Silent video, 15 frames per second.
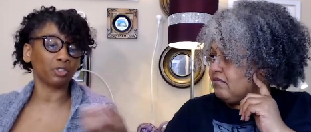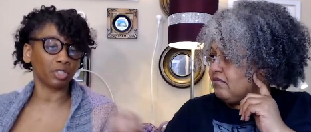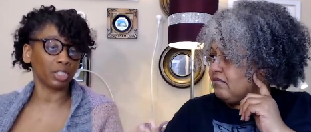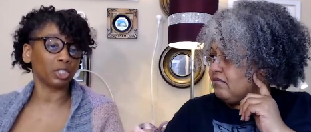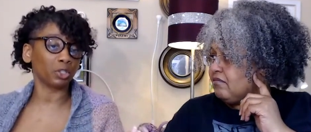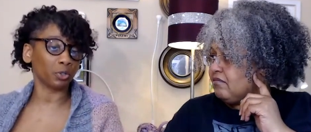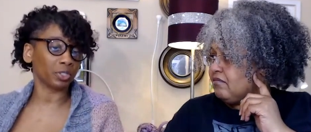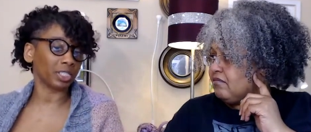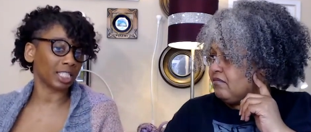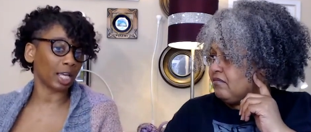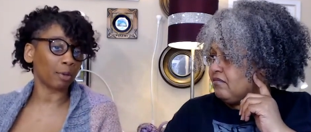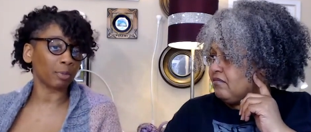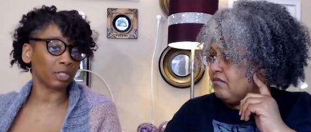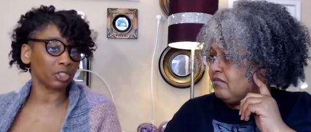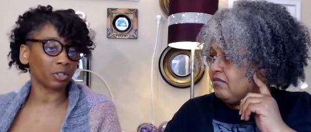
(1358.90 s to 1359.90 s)
Speaker 1: she told us how
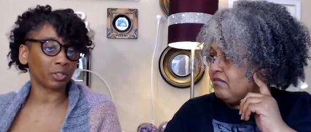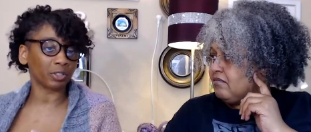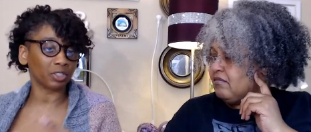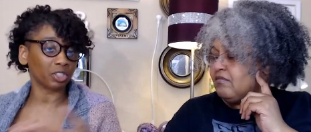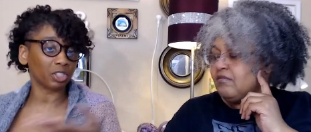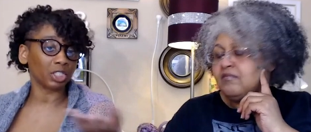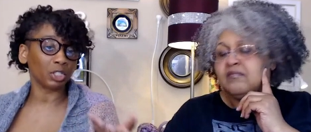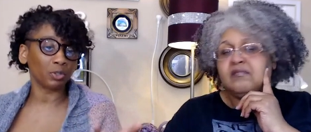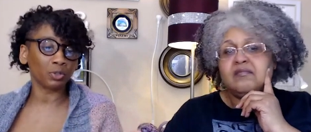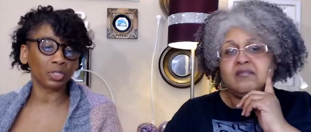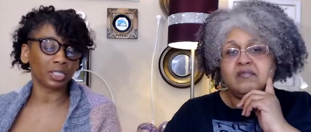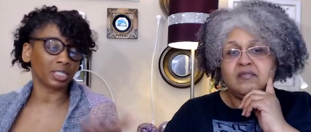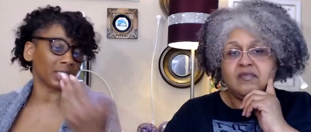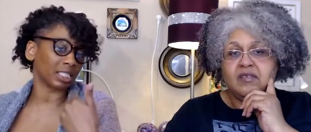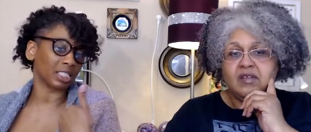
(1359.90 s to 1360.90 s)
much yarn she used
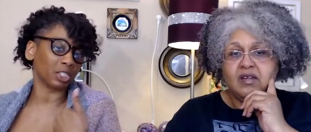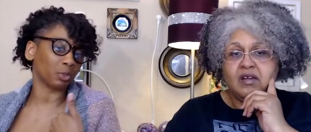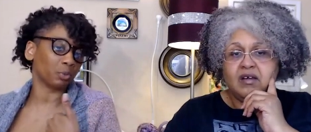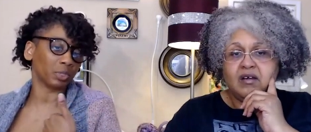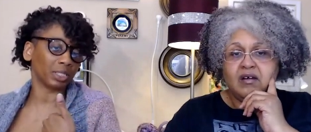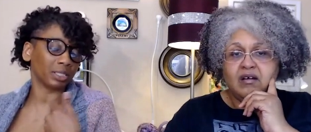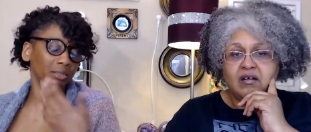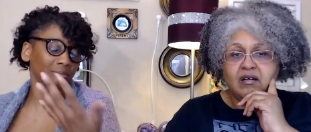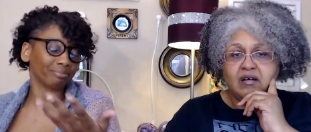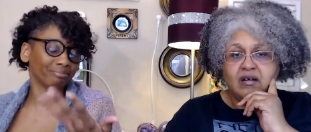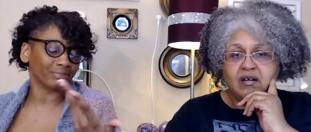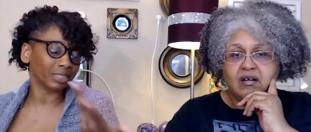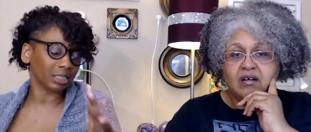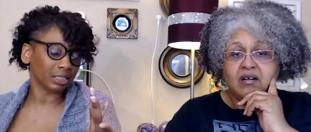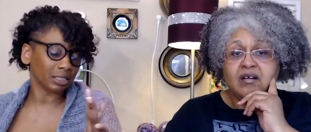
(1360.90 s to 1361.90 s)
because that still wouldn't.
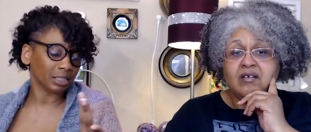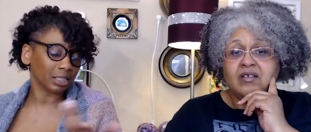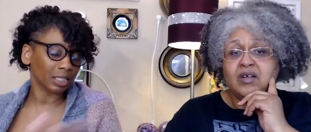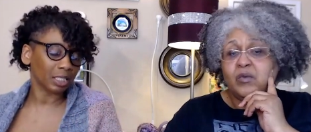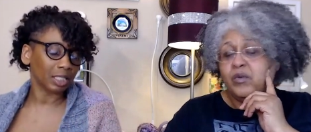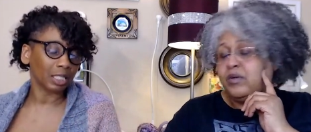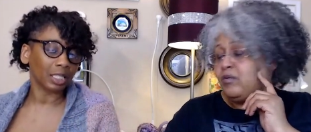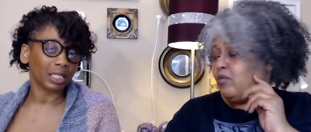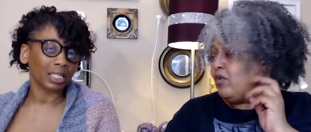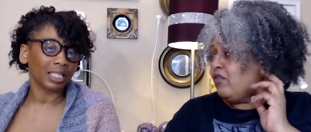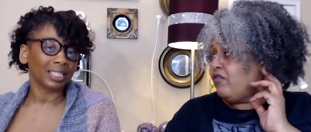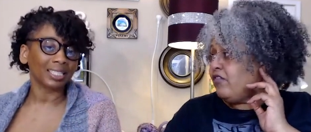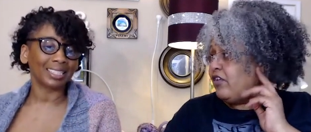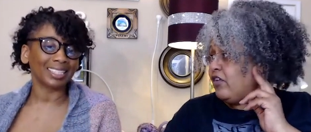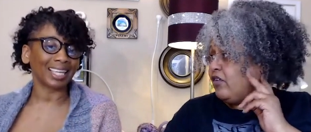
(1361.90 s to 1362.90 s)
Speaker 2: Oh, that wouldn't work
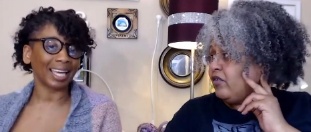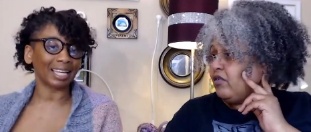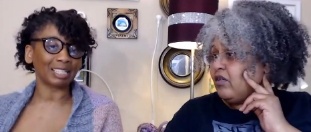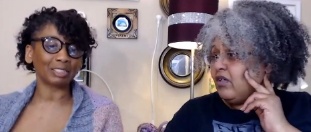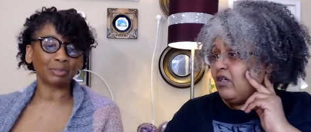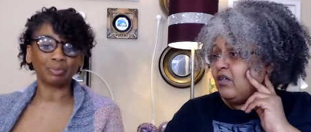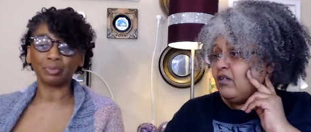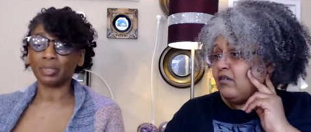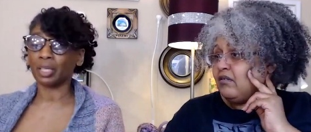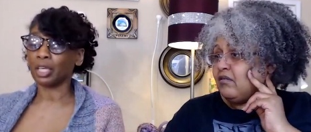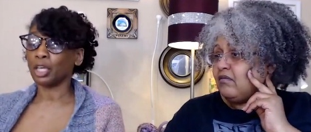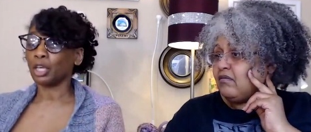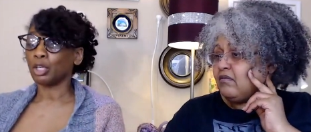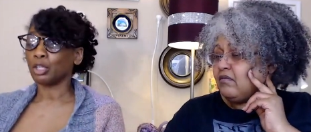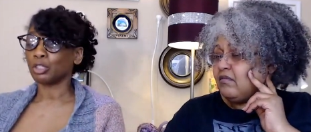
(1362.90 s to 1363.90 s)
for you. Yeah. yeah.
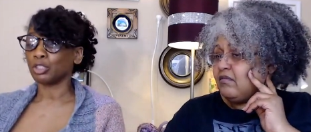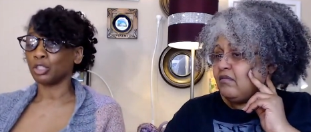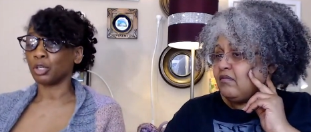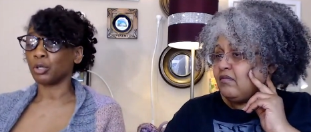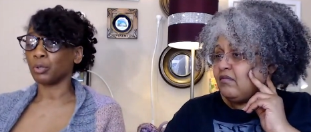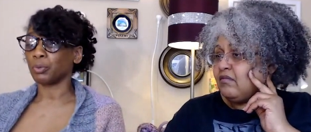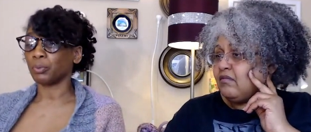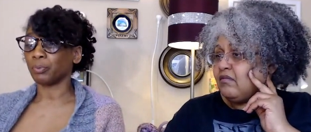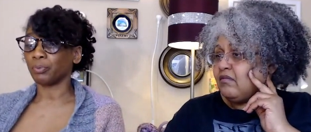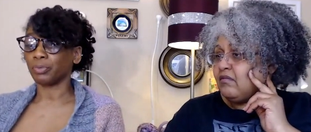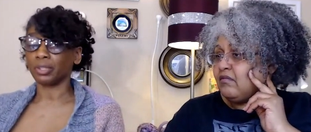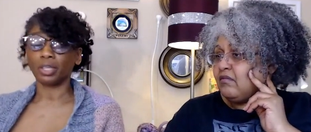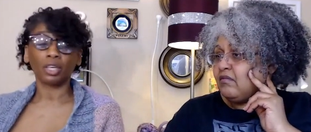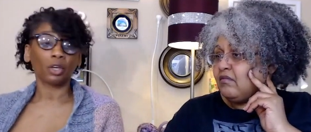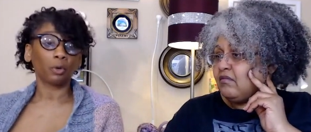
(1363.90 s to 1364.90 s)
Speaker 1: So
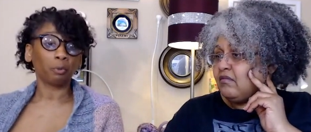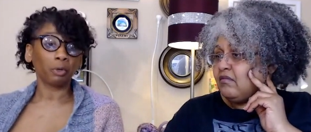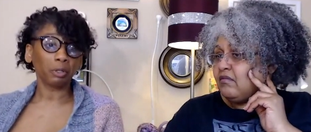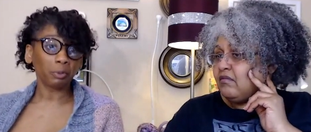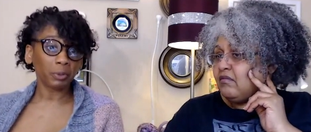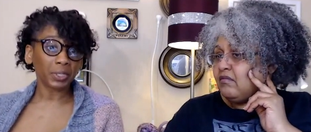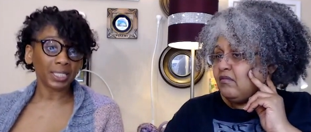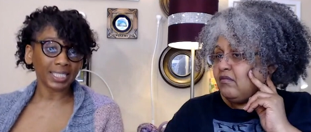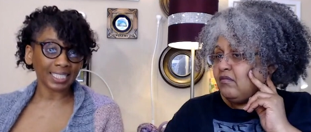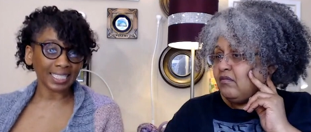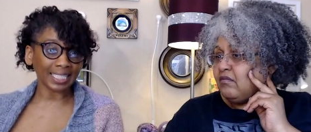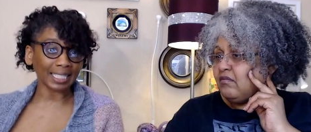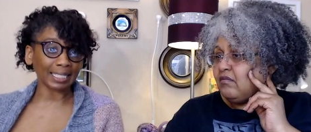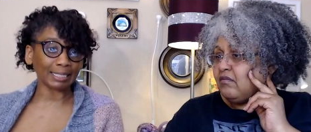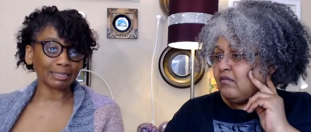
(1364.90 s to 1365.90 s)
we will
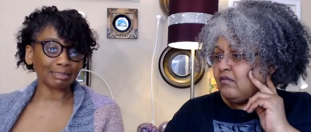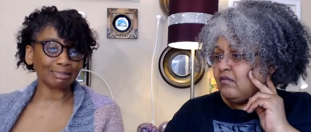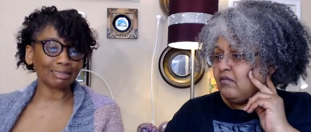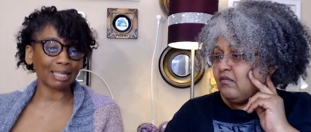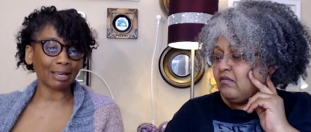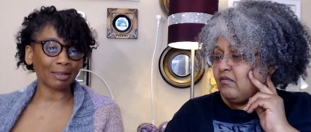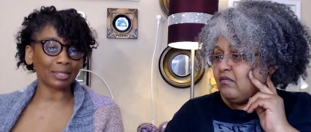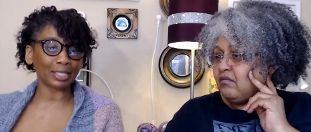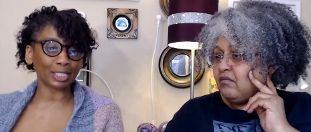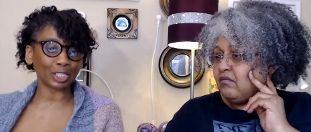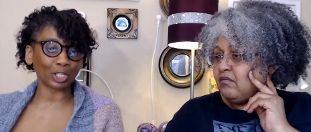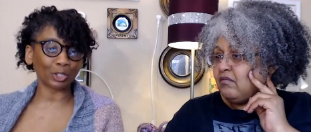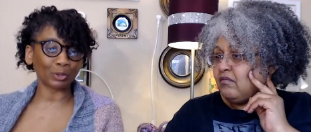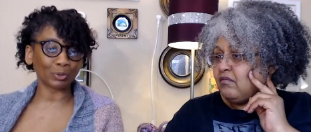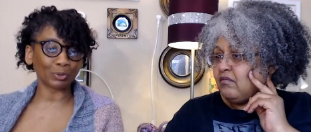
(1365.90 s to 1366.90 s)
see how this
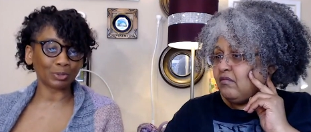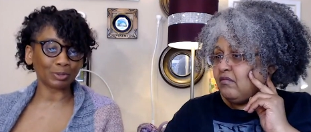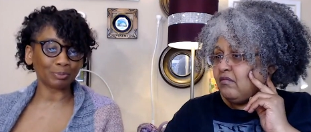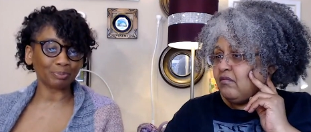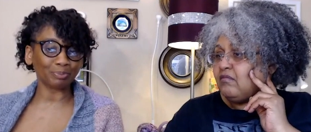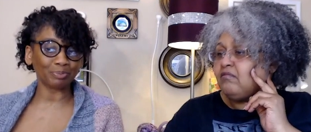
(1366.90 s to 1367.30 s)
goes.